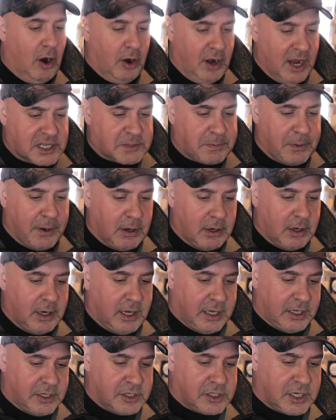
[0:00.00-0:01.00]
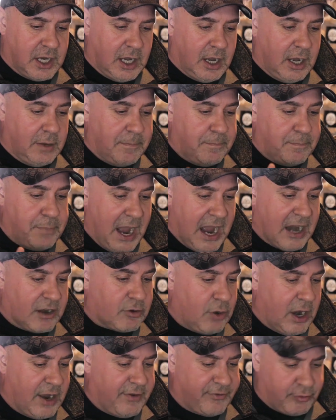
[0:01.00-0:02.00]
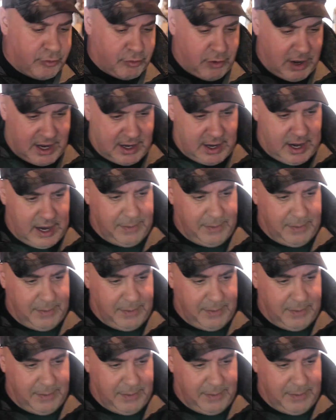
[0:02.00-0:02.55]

Our next beer is Raft Red